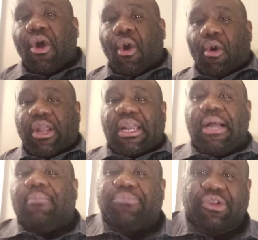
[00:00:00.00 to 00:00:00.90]
or
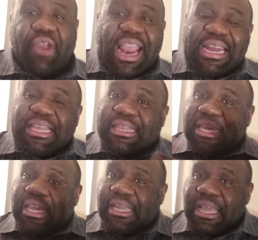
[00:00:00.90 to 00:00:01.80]
gums or
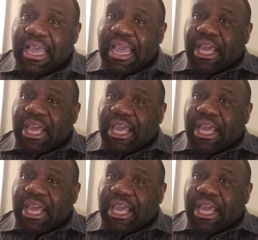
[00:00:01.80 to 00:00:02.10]
anything,